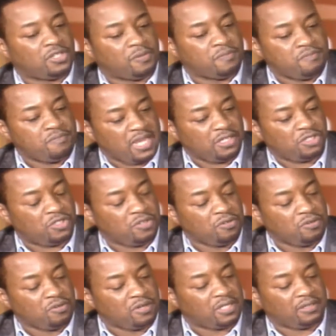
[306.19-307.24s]
to make
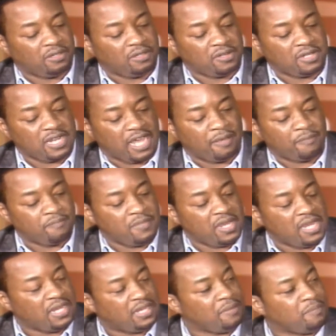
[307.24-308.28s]
sure that they're not
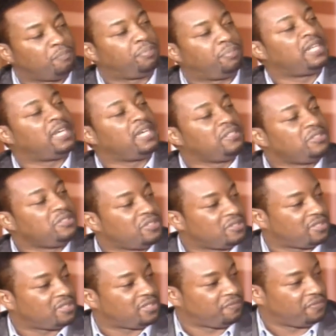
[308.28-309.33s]
making
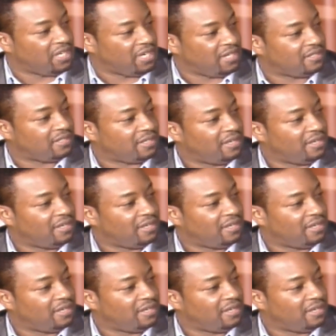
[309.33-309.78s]
blunders of things.